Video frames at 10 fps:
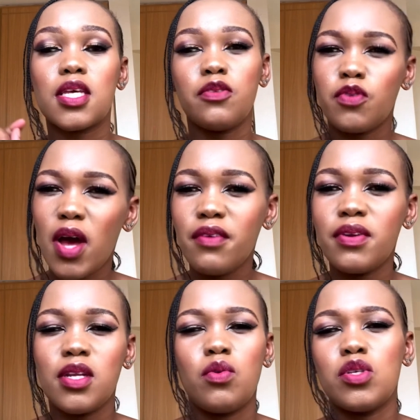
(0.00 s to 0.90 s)
if you have
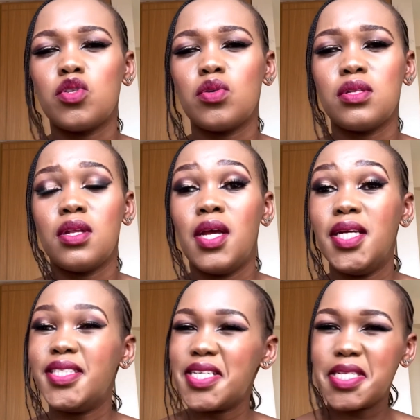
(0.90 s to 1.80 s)
any question,
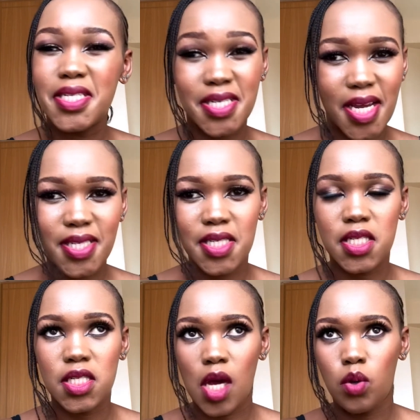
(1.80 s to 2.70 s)
just write it
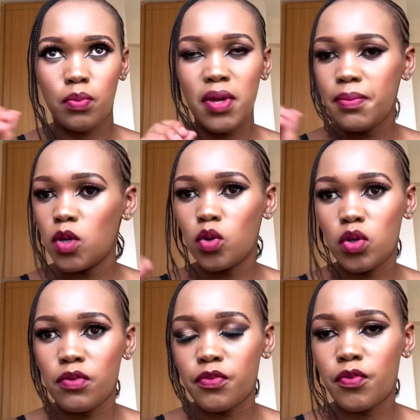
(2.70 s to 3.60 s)
down, maybe on
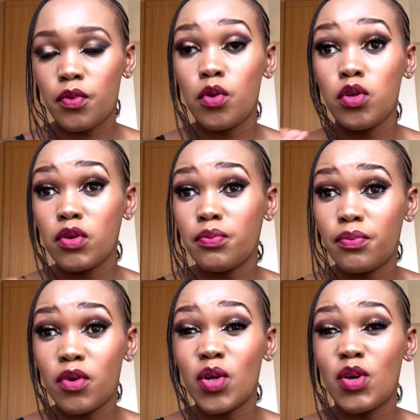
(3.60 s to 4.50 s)
your
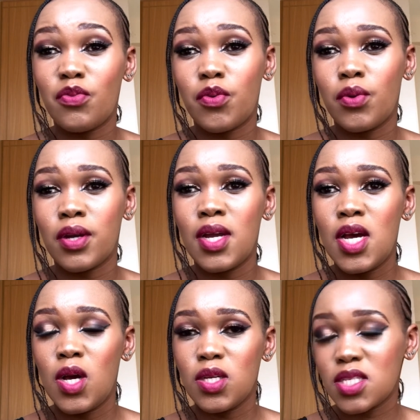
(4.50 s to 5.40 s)
phone
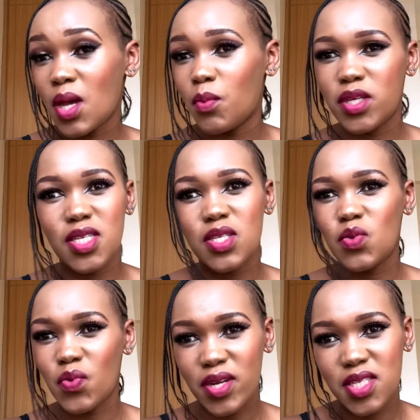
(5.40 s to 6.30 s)
somewhere, just
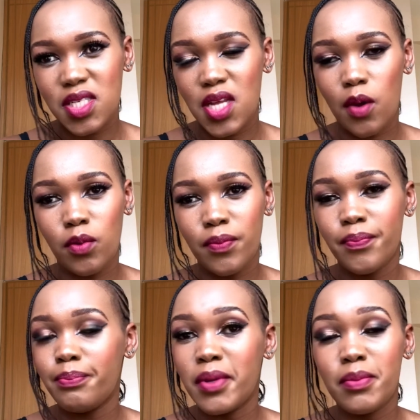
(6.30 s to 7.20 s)
write it down,
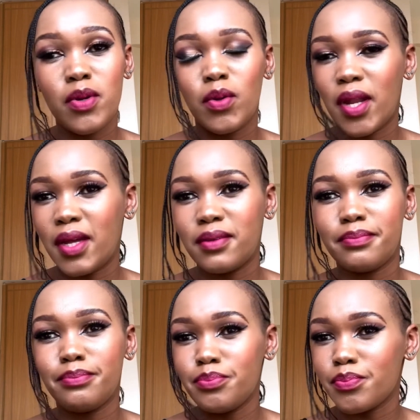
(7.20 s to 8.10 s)
maybe on
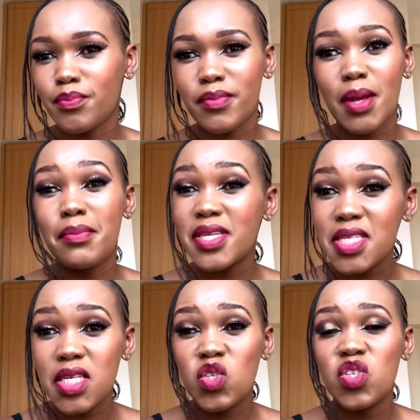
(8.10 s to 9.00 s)
a
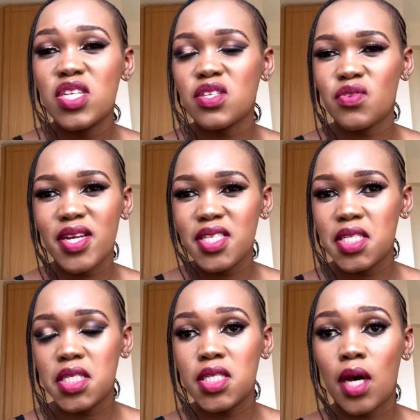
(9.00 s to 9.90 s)
message, just write
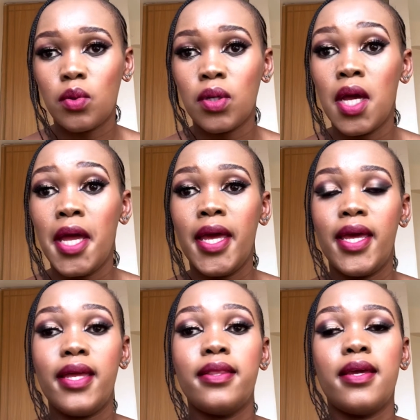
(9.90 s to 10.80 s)
it down.
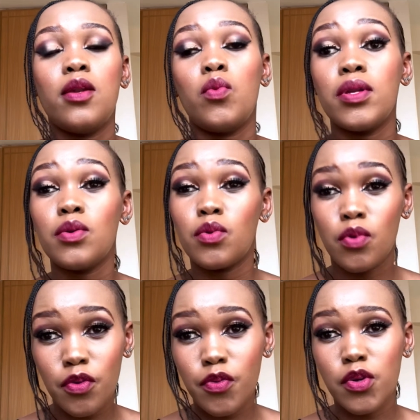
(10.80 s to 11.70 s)
And then when you go
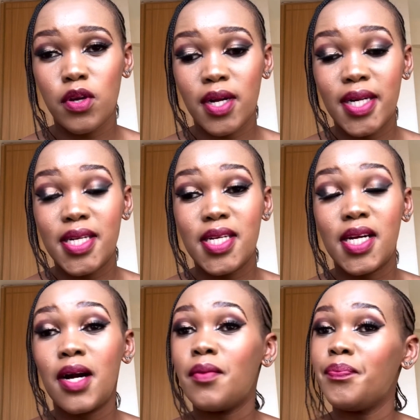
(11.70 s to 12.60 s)
for your clinic,
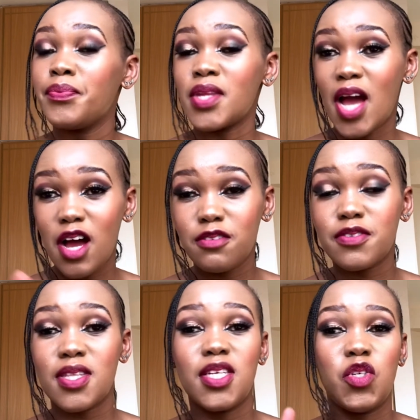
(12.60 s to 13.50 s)
after
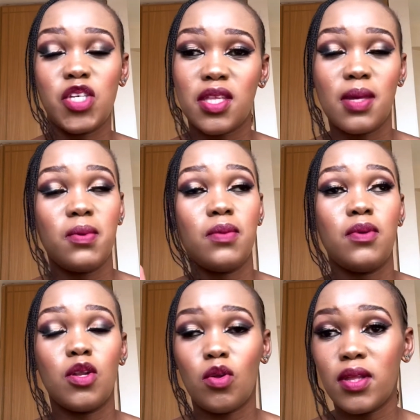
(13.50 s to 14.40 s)
they check the baby
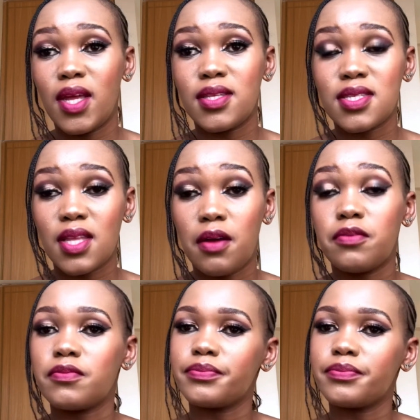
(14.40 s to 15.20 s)
and all that stuff,